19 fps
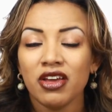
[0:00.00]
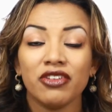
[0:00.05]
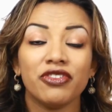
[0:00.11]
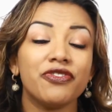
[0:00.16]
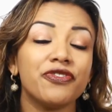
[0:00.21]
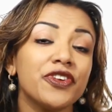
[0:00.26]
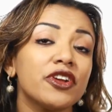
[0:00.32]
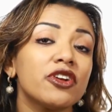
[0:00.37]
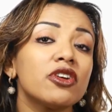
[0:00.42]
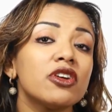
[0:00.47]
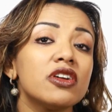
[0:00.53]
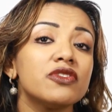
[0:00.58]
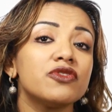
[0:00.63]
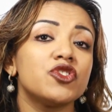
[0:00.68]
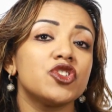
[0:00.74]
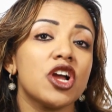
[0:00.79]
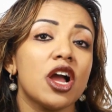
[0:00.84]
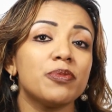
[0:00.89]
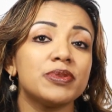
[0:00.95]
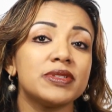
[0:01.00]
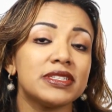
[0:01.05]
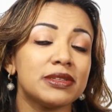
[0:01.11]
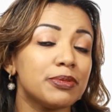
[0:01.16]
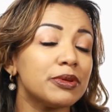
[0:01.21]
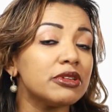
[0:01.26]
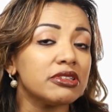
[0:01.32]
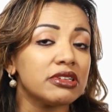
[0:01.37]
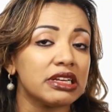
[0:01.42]
Fear of job
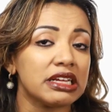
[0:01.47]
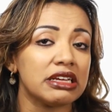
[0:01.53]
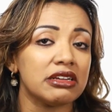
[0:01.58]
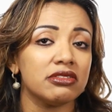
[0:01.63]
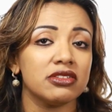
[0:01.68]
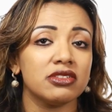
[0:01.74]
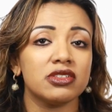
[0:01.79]
stability.